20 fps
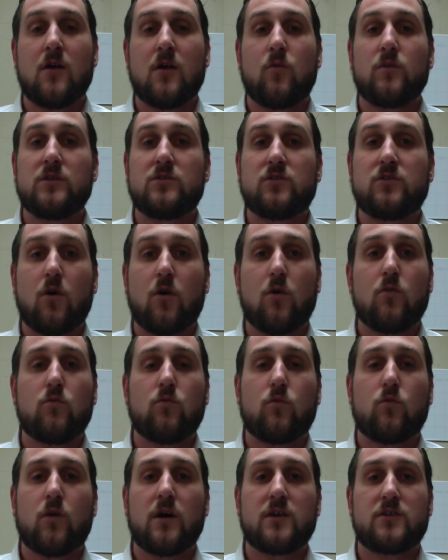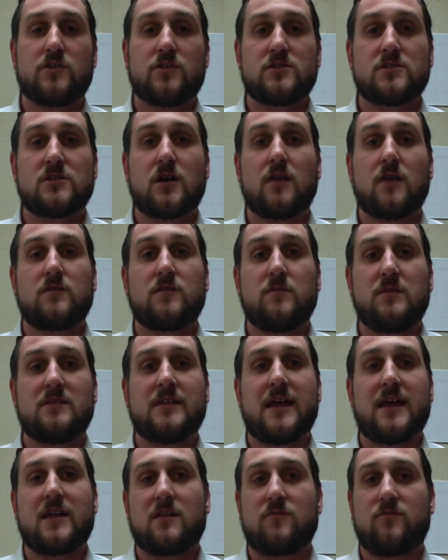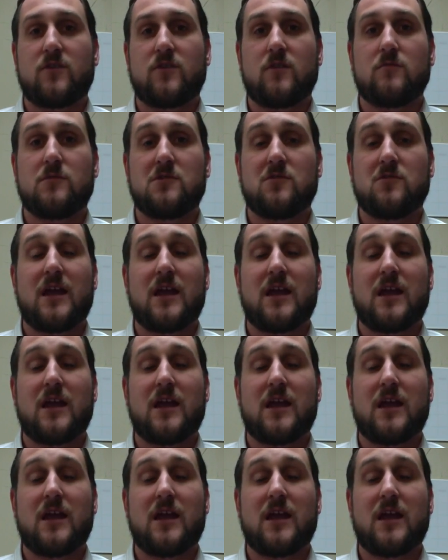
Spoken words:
We don't want your stuff to be taken from you.